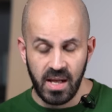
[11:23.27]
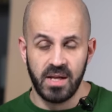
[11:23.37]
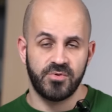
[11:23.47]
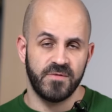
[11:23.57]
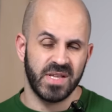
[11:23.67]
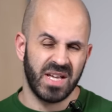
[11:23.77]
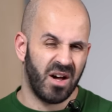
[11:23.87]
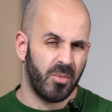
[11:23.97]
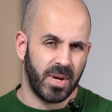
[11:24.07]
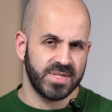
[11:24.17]
I driven the
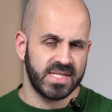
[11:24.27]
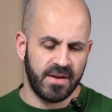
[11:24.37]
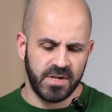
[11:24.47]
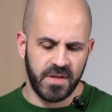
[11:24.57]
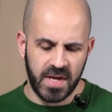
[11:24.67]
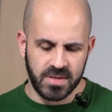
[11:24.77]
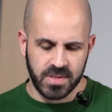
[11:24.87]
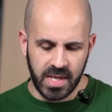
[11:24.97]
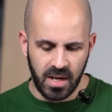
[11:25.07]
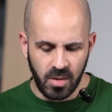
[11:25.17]
car about
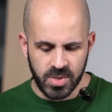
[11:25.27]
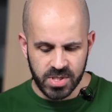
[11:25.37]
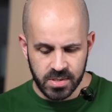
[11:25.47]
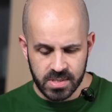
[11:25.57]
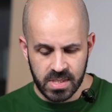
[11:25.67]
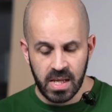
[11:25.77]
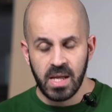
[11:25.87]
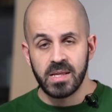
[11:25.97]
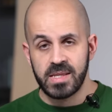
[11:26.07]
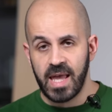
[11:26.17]
70,000 kilometers.
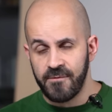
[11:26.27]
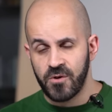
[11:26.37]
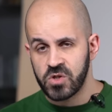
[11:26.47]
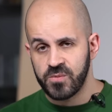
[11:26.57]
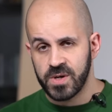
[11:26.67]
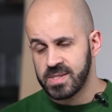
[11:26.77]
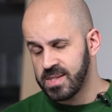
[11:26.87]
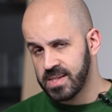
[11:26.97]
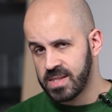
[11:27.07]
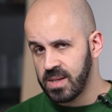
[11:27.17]
The average was
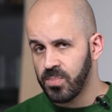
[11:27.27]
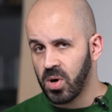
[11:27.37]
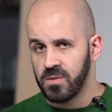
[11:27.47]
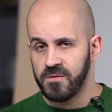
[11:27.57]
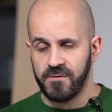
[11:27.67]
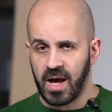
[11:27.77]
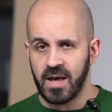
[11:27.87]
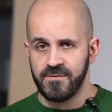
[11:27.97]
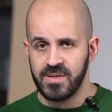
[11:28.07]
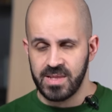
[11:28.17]

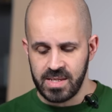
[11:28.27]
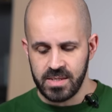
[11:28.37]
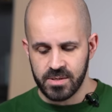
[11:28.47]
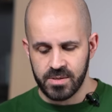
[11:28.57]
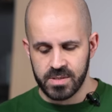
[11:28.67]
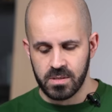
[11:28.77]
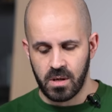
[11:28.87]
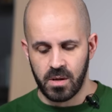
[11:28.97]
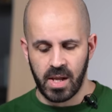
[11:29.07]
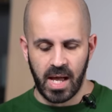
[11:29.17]
16.5 liters
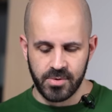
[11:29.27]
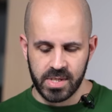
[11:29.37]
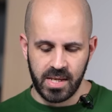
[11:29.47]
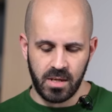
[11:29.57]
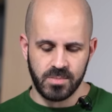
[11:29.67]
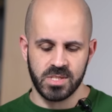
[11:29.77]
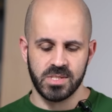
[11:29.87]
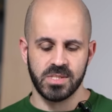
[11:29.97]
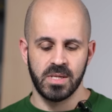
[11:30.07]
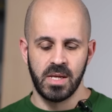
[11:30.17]
on 100
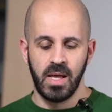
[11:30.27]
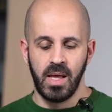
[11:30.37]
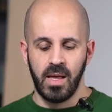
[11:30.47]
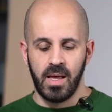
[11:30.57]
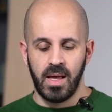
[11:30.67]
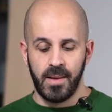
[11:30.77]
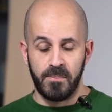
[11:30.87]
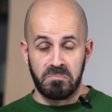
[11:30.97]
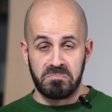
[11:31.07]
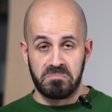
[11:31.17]
kilometers.
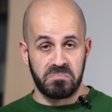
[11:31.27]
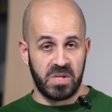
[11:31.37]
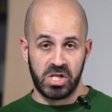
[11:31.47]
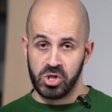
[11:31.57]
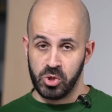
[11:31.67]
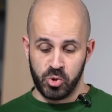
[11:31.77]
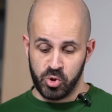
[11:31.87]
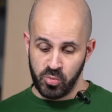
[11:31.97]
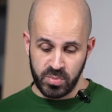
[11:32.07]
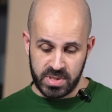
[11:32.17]
Um, it
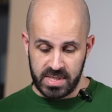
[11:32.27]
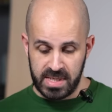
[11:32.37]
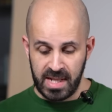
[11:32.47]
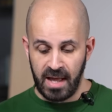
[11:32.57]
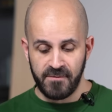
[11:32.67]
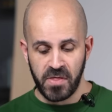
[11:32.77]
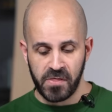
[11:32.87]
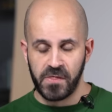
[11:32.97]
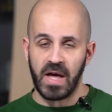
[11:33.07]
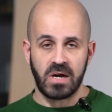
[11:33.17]
consumed
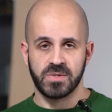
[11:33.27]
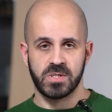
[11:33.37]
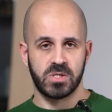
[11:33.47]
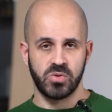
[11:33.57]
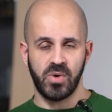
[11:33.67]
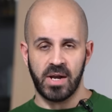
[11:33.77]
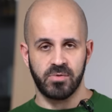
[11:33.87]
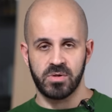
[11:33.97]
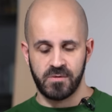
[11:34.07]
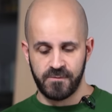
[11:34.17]

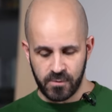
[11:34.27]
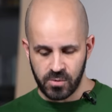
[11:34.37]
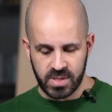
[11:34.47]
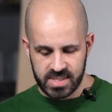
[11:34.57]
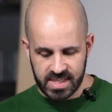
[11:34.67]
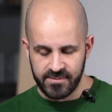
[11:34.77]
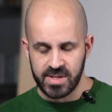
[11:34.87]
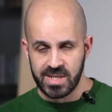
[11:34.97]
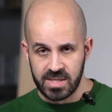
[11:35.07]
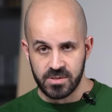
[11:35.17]

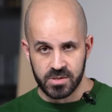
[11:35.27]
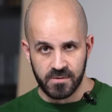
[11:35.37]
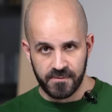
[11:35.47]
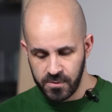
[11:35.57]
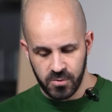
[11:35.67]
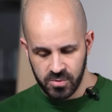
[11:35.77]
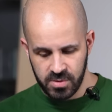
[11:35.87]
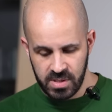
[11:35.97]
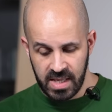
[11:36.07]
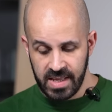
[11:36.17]
11,247 liters of
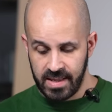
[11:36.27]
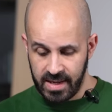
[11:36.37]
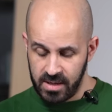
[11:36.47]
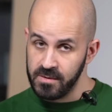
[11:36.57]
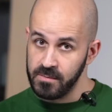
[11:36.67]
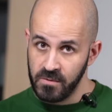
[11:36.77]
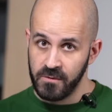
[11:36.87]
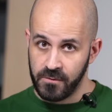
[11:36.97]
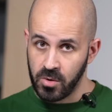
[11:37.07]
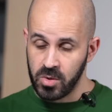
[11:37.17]
fuel and
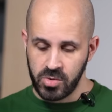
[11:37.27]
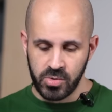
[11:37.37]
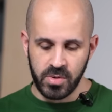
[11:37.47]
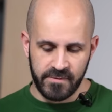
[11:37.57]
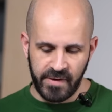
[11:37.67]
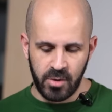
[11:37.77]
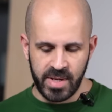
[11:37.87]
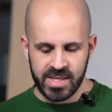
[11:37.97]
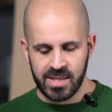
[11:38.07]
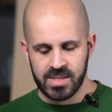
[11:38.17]
for you
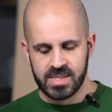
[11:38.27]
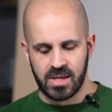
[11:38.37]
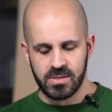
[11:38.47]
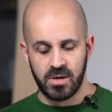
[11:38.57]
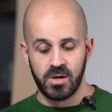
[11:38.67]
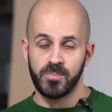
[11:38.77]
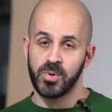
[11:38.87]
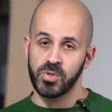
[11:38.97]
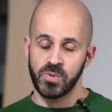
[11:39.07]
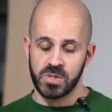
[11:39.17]
environmentalists out there, it
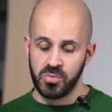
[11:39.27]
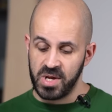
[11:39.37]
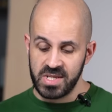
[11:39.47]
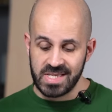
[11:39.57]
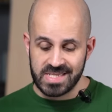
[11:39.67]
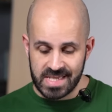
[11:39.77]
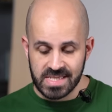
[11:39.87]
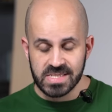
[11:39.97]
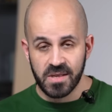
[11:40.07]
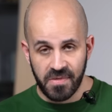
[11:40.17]
produced
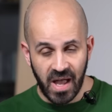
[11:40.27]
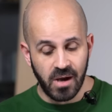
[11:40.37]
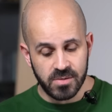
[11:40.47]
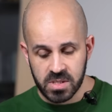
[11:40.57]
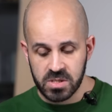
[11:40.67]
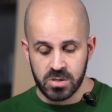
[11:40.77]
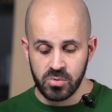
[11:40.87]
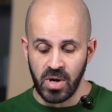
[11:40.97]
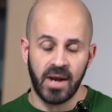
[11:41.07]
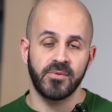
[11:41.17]

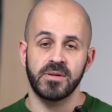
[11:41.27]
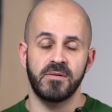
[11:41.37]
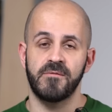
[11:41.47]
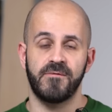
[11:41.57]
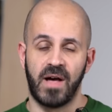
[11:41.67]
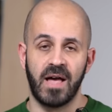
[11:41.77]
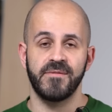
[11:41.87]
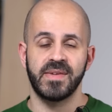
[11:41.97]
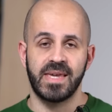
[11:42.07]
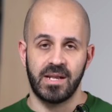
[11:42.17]

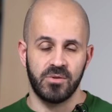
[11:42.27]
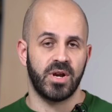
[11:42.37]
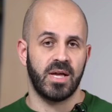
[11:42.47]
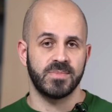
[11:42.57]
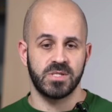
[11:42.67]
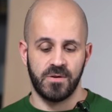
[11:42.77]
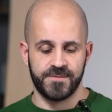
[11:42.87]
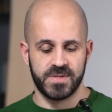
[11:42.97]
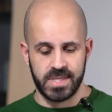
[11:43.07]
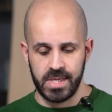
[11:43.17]
26,205 kilograms
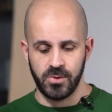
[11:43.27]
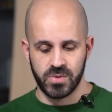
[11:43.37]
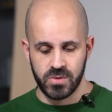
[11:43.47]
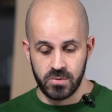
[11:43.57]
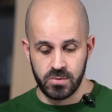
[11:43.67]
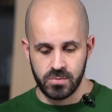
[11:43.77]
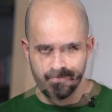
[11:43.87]
of CO2.